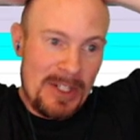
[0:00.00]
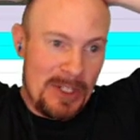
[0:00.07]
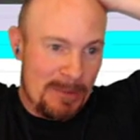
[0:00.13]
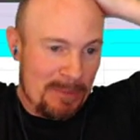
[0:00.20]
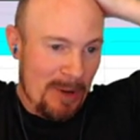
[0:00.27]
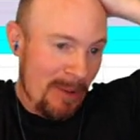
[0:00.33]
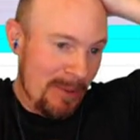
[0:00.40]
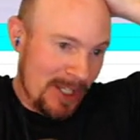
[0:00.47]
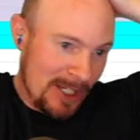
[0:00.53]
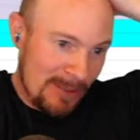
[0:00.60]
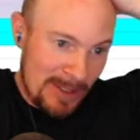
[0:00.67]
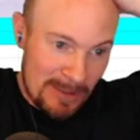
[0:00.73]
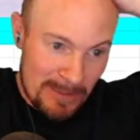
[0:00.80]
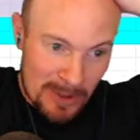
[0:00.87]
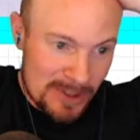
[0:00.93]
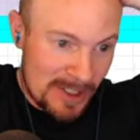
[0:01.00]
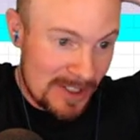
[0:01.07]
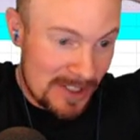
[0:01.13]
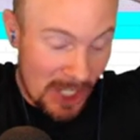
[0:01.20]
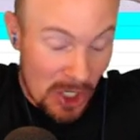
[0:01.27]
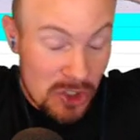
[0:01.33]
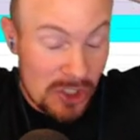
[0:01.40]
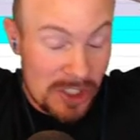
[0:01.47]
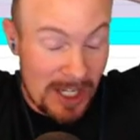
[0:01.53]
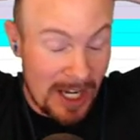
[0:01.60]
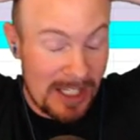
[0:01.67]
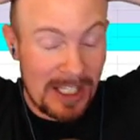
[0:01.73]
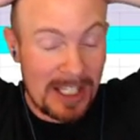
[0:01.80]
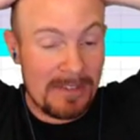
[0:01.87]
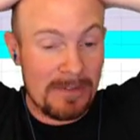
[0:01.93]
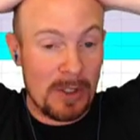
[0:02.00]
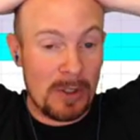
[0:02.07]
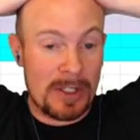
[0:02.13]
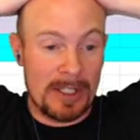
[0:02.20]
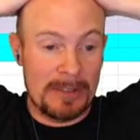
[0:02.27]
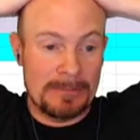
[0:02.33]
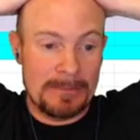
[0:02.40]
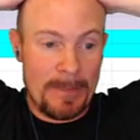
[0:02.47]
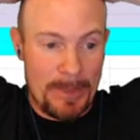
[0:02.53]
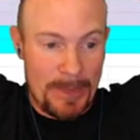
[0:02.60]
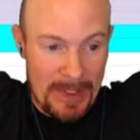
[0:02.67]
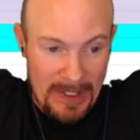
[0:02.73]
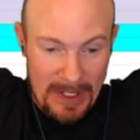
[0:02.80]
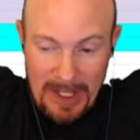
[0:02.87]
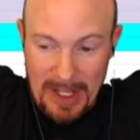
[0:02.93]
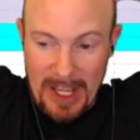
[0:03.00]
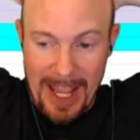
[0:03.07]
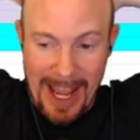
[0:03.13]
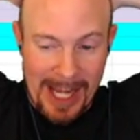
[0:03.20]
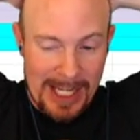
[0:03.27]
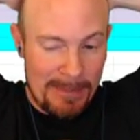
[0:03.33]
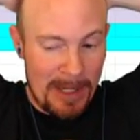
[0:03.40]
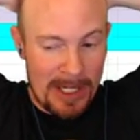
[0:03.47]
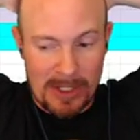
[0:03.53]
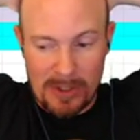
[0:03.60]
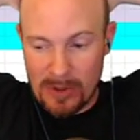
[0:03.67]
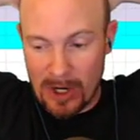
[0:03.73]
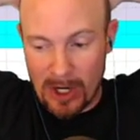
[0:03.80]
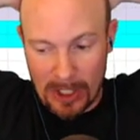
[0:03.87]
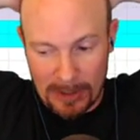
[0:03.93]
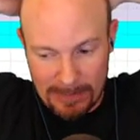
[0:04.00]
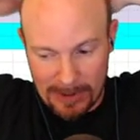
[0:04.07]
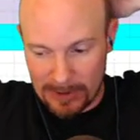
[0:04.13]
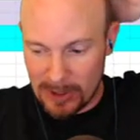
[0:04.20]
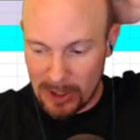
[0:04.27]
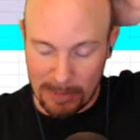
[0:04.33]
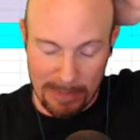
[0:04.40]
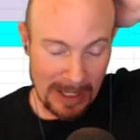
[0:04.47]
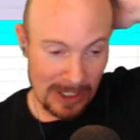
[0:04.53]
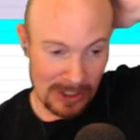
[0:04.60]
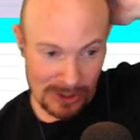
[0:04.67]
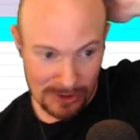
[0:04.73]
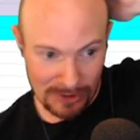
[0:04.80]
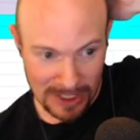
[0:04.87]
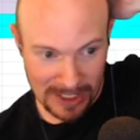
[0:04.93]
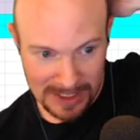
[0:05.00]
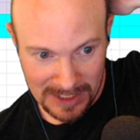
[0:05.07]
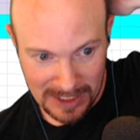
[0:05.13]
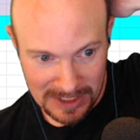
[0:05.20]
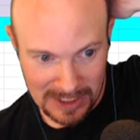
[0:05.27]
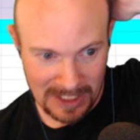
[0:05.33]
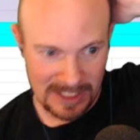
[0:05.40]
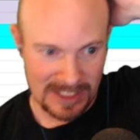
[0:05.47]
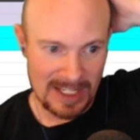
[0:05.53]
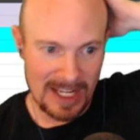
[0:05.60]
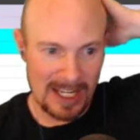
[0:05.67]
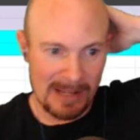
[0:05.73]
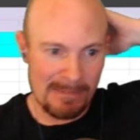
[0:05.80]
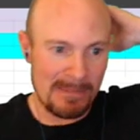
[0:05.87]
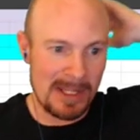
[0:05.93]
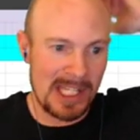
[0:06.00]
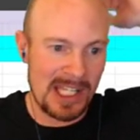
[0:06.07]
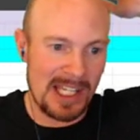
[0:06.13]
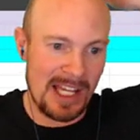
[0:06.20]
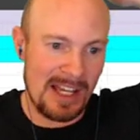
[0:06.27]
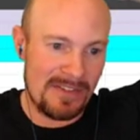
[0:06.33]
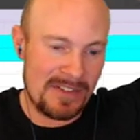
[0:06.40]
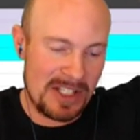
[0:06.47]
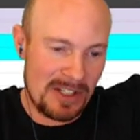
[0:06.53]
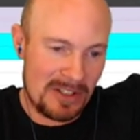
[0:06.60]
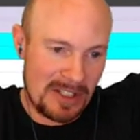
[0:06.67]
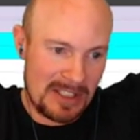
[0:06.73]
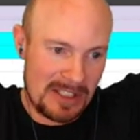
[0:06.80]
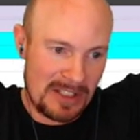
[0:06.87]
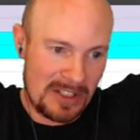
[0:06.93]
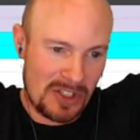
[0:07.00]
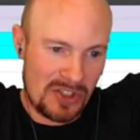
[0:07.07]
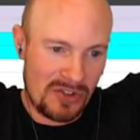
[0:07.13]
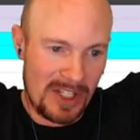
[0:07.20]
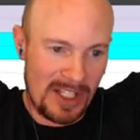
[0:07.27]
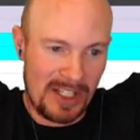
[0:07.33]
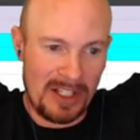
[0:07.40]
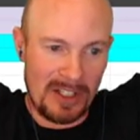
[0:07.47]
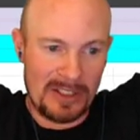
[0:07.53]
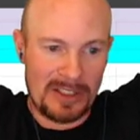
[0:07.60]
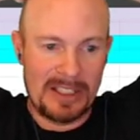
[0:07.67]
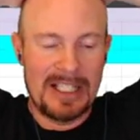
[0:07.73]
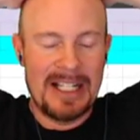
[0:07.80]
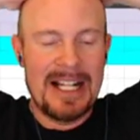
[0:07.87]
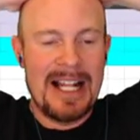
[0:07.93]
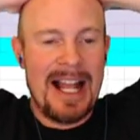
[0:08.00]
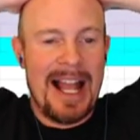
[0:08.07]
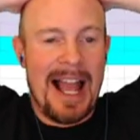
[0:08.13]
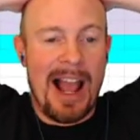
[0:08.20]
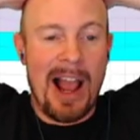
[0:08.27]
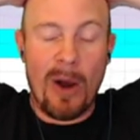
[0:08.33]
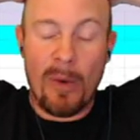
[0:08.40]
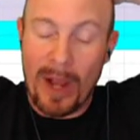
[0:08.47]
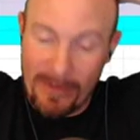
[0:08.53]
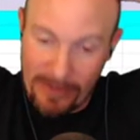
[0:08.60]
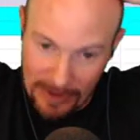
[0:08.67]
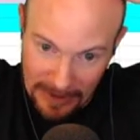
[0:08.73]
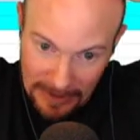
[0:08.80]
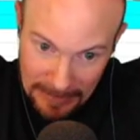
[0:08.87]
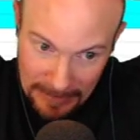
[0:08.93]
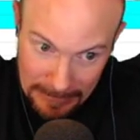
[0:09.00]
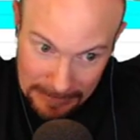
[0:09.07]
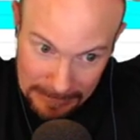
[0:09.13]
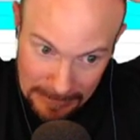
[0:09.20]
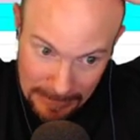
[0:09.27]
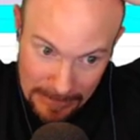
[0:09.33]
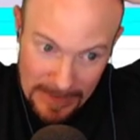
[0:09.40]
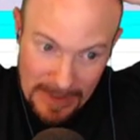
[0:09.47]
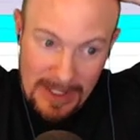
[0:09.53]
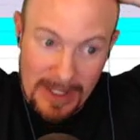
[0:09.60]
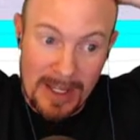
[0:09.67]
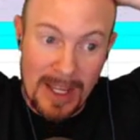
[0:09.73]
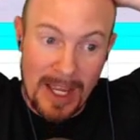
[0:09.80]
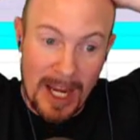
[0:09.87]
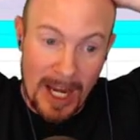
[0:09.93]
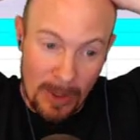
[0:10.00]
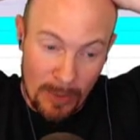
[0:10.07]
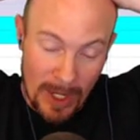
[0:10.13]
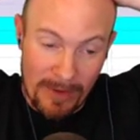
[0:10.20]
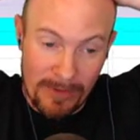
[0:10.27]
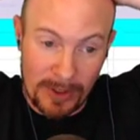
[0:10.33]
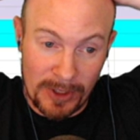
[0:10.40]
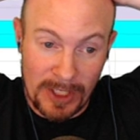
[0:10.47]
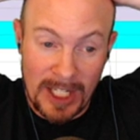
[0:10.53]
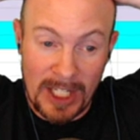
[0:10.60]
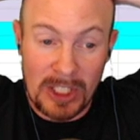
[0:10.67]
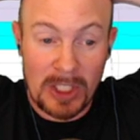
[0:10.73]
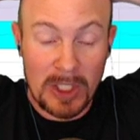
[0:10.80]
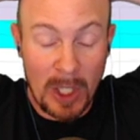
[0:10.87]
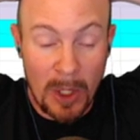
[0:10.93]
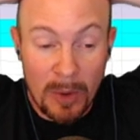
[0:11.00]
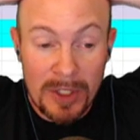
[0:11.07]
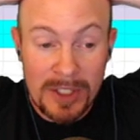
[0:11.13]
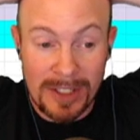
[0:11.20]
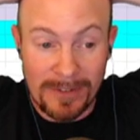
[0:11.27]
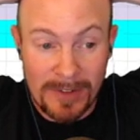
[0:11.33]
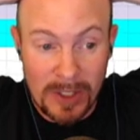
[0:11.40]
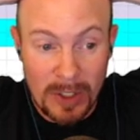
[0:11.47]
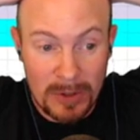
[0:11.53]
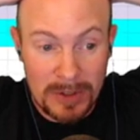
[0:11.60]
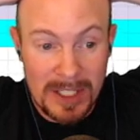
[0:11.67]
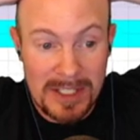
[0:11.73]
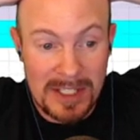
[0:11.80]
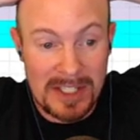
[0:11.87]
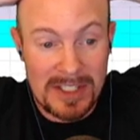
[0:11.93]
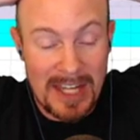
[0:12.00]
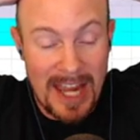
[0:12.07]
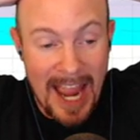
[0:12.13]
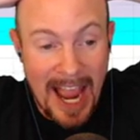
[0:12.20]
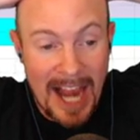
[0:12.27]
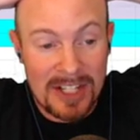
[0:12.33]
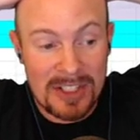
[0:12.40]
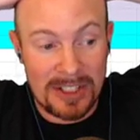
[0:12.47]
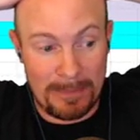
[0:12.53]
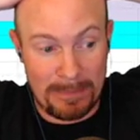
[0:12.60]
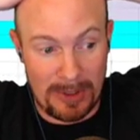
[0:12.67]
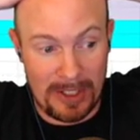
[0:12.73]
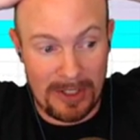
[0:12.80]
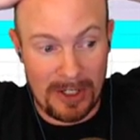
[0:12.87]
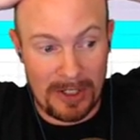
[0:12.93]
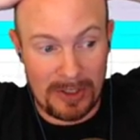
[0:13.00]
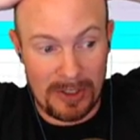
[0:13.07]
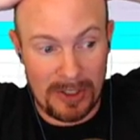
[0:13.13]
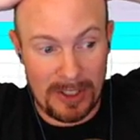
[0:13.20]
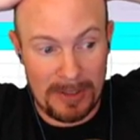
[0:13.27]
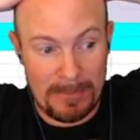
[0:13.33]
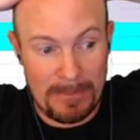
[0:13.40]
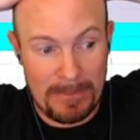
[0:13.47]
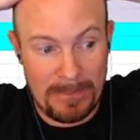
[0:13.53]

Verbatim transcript: it's probably going to be the most contentious, kind of like Vulcan. Anybody who hard mode no pause streaks is going to say immediate F tier because it's a streak killer. However, however, in lower difficulties, it's actually pretty darn good.